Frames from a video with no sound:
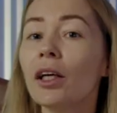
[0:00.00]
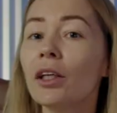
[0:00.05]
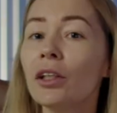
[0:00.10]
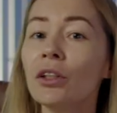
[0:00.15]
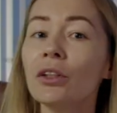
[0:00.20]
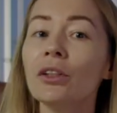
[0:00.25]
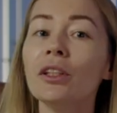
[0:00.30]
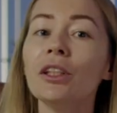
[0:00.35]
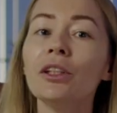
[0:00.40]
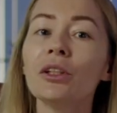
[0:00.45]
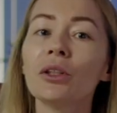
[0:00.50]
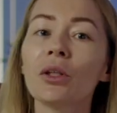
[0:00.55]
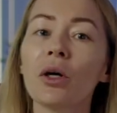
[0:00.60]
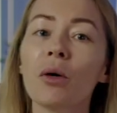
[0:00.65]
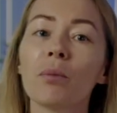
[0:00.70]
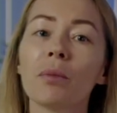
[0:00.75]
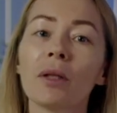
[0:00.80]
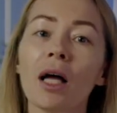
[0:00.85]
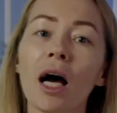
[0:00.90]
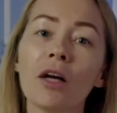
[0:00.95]
You need to
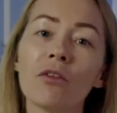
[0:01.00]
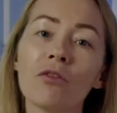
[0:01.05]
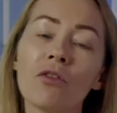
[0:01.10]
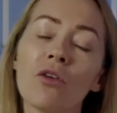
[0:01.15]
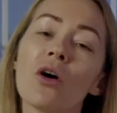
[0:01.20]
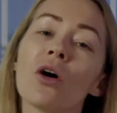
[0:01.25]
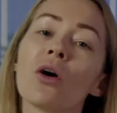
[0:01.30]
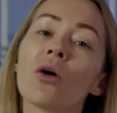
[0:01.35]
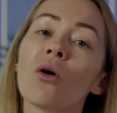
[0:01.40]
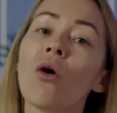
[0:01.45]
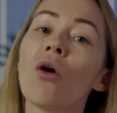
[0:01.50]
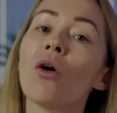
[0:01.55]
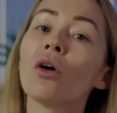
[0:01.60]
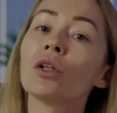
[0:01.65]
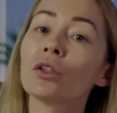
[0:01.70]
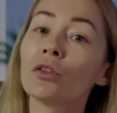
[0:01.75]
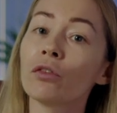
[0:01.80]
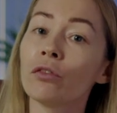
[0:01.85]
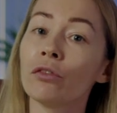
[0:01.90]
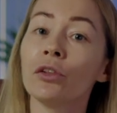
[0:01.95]
apply for a
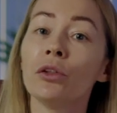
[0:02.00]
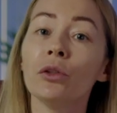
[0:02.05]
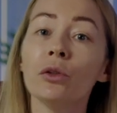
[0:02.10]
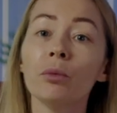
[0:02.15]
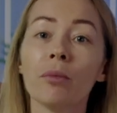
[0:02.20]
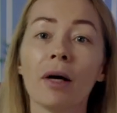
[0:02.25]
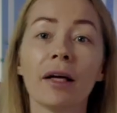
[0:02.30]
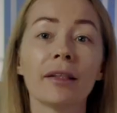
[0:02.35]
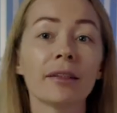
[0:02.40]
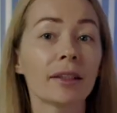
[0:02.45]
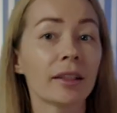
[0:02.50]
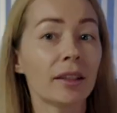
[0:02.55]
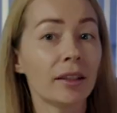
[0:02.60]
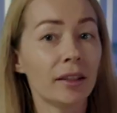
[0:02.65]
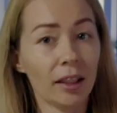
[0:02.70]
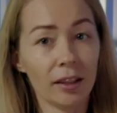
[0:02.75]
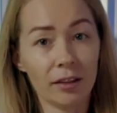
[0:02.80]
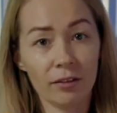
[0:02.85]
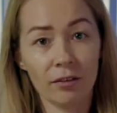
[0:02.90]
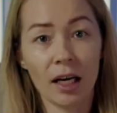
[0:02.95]
course few months
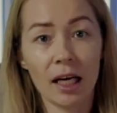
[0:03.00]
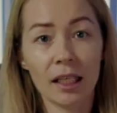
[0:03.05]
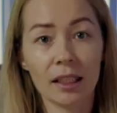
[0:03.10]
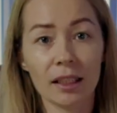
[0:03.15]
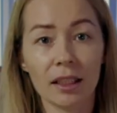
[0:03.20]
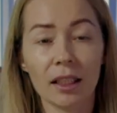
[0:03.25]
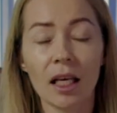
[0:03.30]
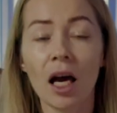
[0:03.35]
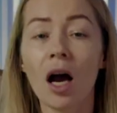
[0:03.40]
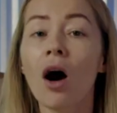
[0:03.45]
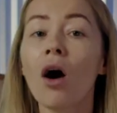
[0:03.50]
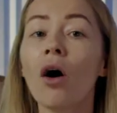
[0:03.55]
in advance.